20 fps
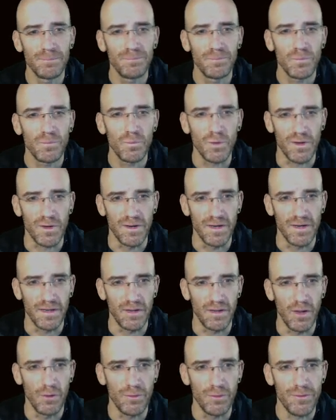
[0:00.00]
We're going to
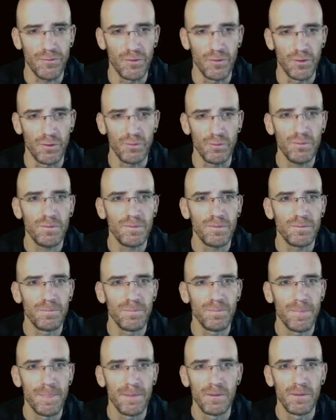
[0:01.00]
go through,
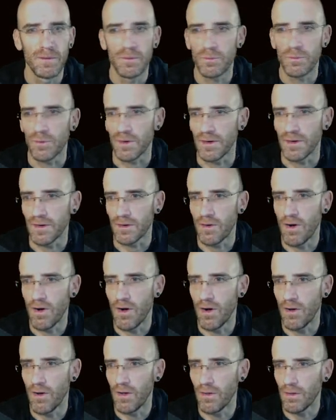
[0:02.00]
we're going to
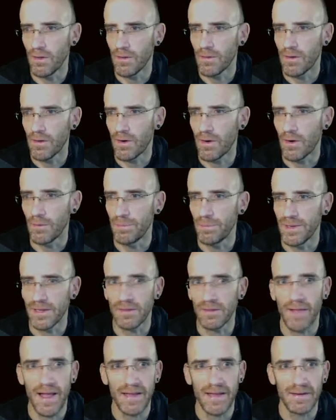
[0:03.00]
call our Pig
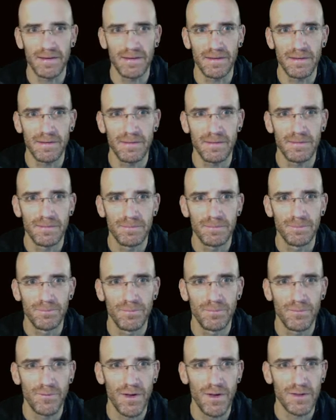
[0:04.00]
Latin
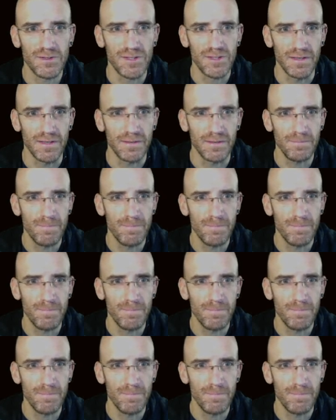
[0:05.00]
function